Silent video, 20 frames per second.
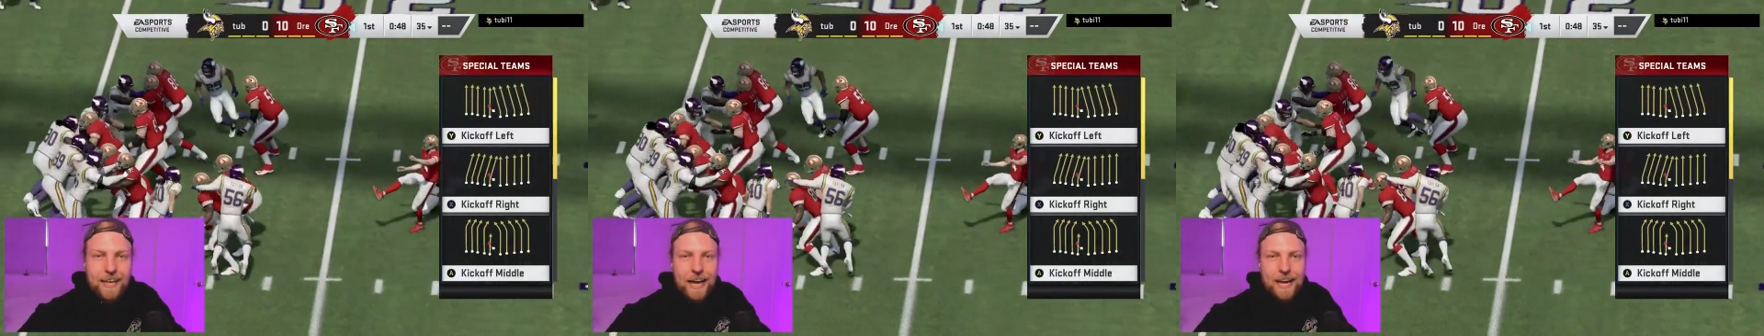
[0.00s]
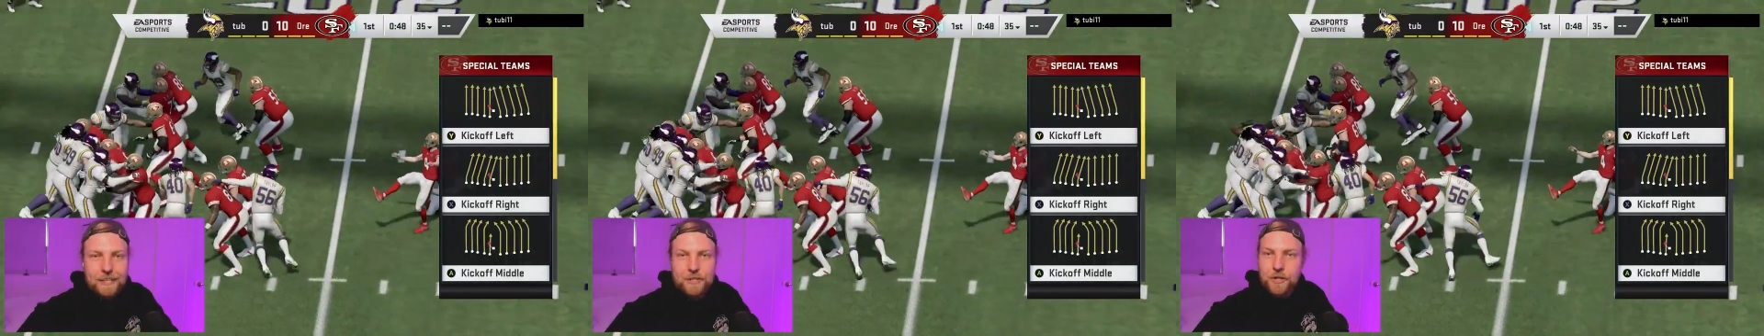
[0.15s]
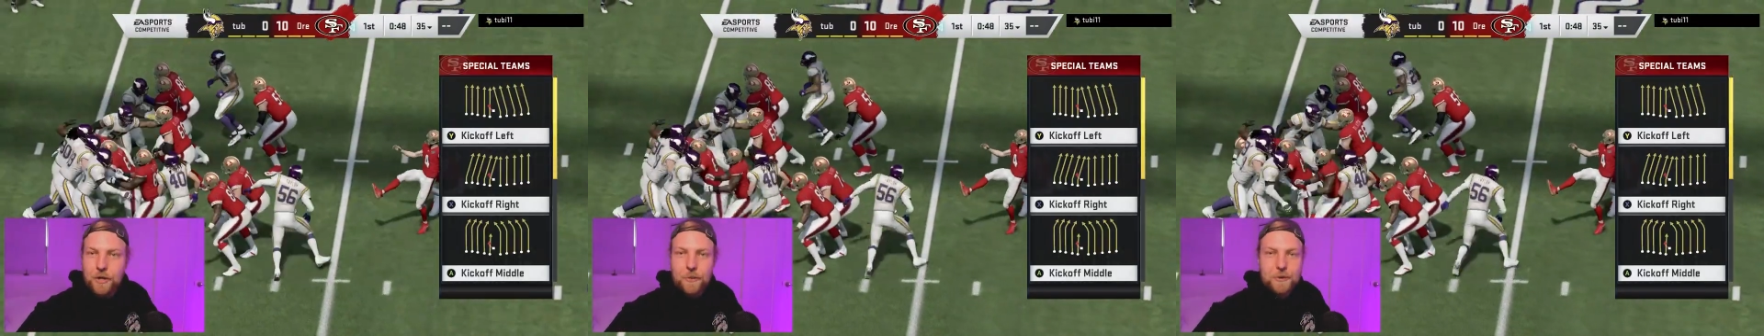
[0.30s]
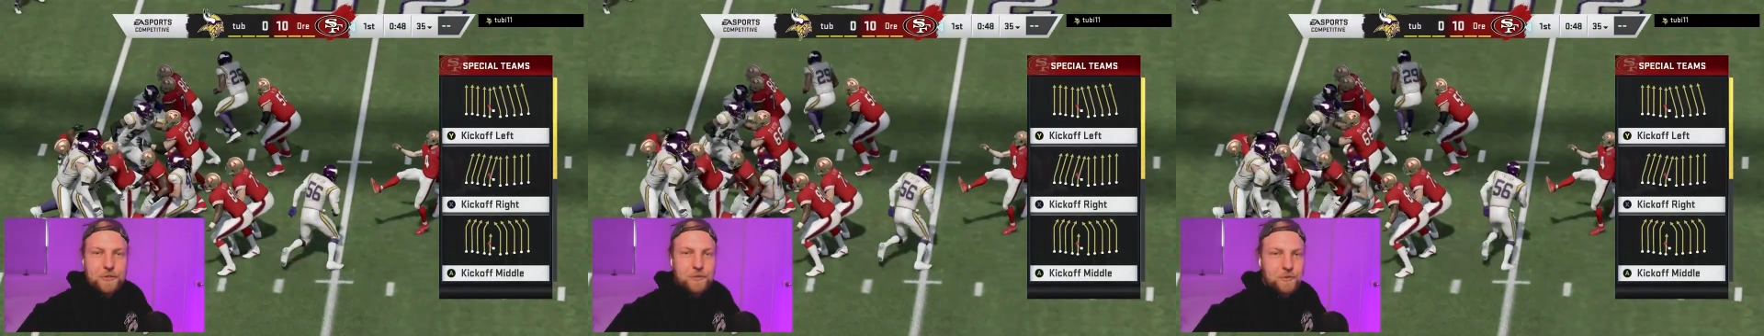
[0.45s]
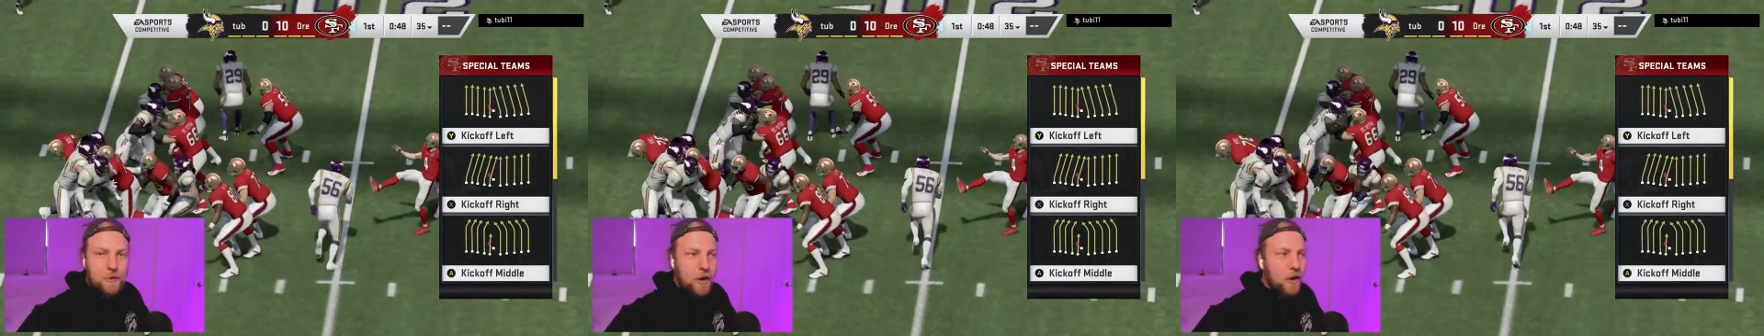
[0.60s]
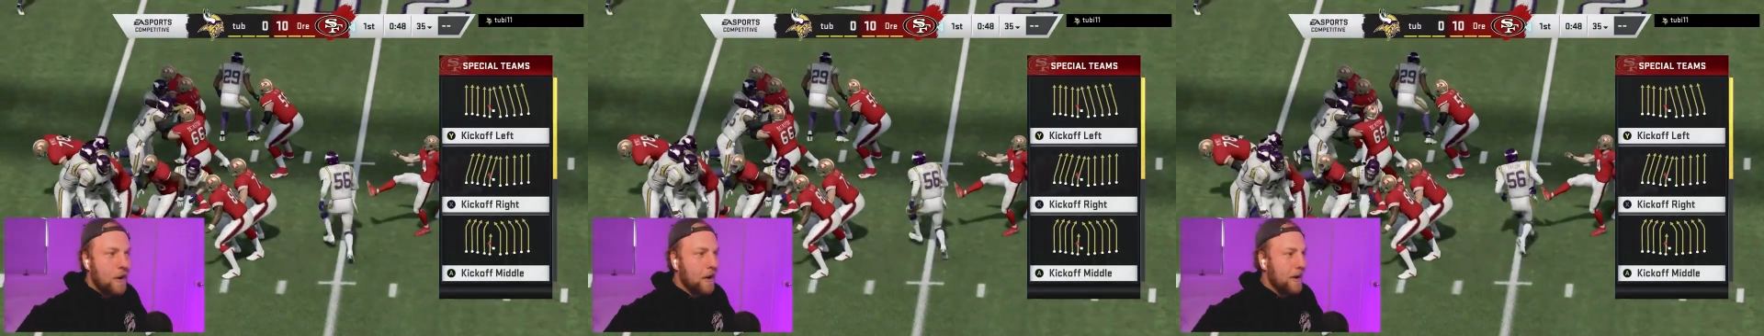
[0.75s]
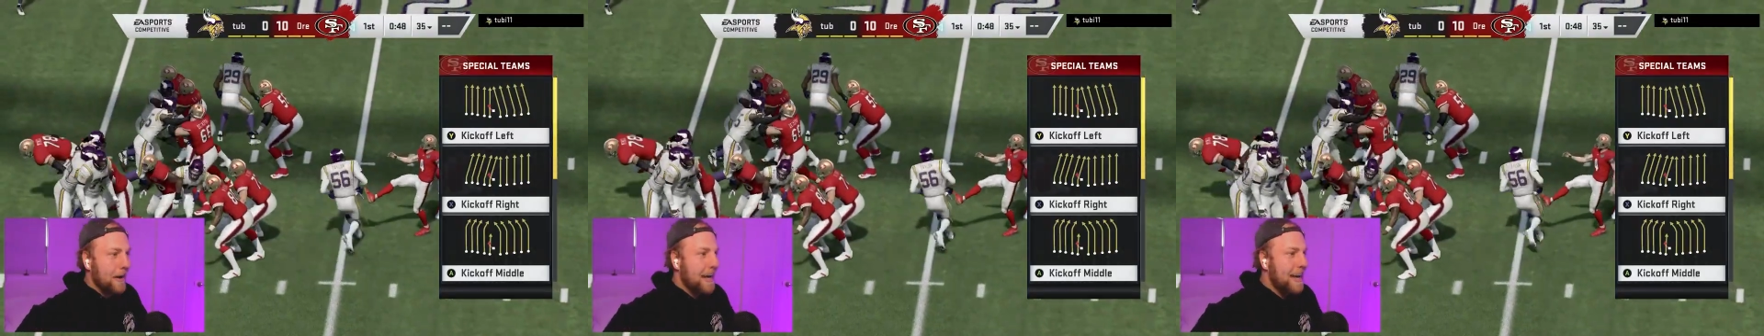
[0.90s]
I chose
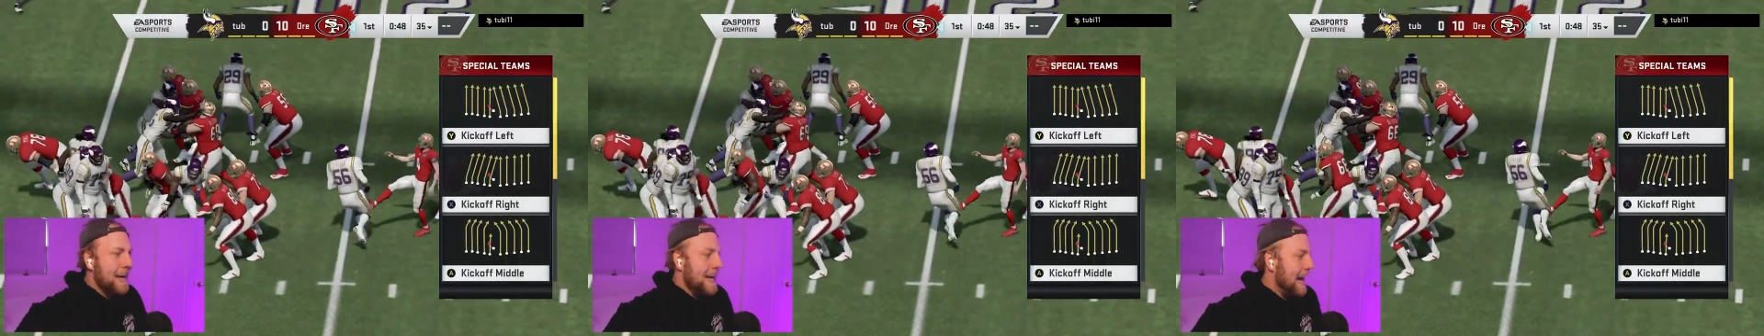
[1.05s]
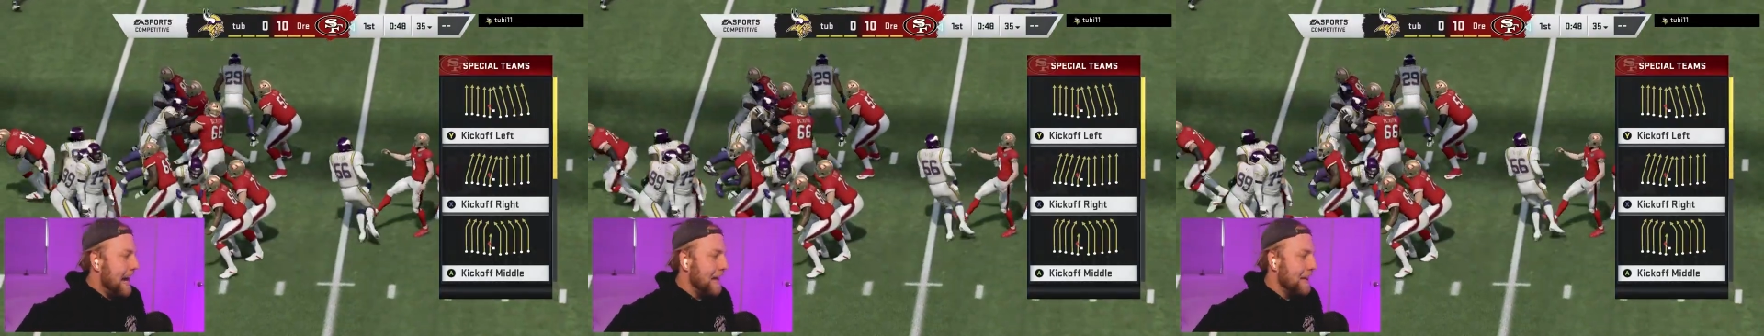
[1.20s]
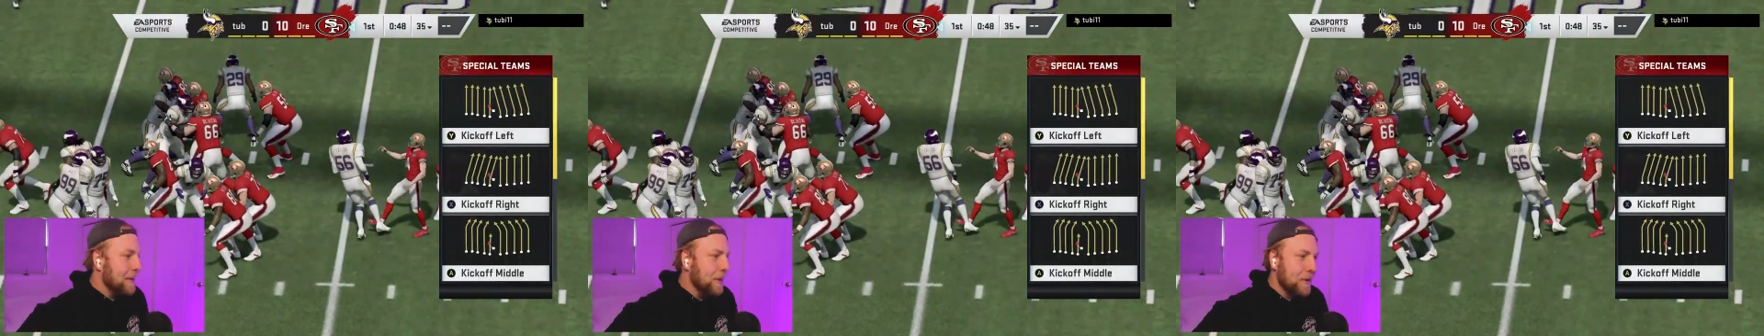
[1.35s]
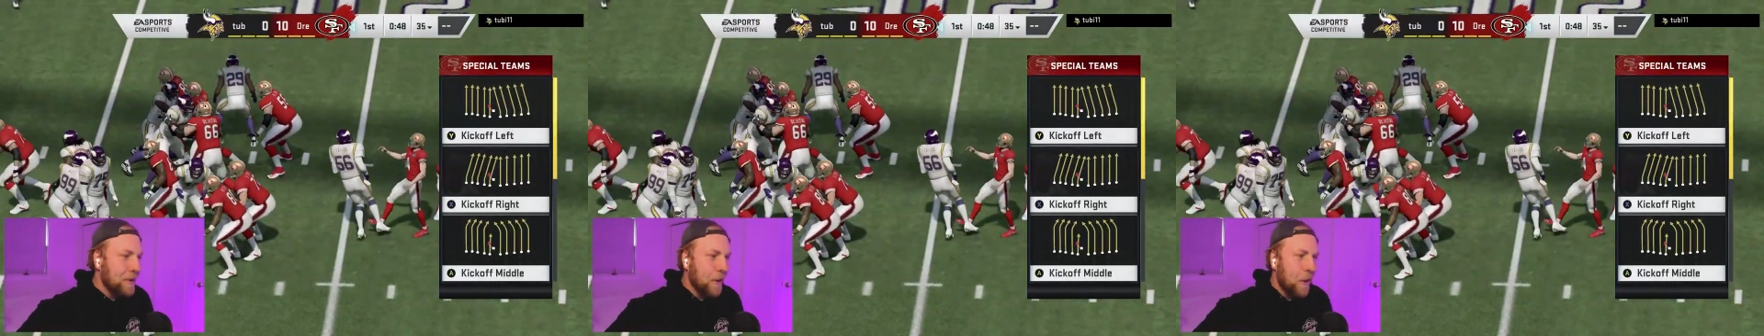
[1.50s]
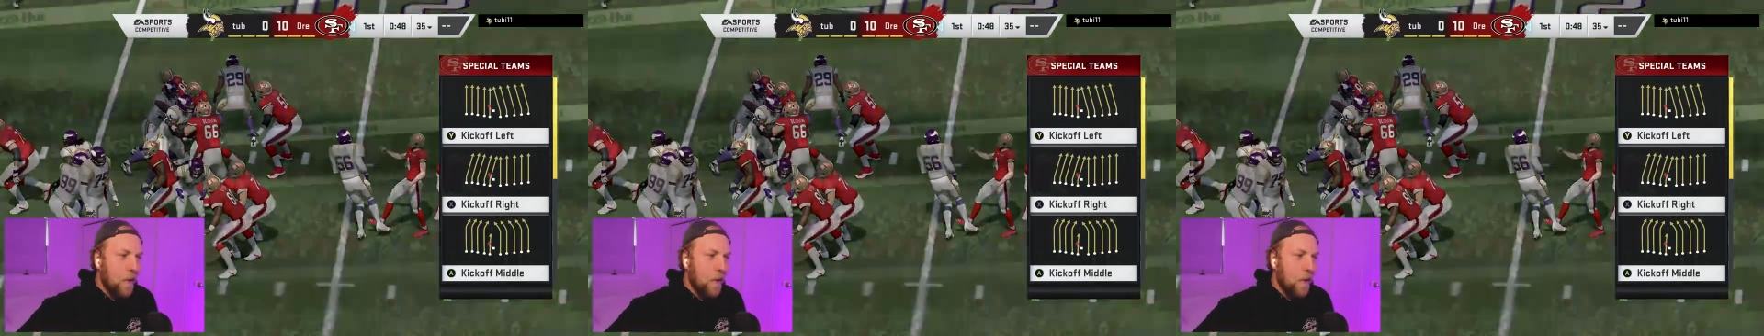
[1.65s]
wrong. I look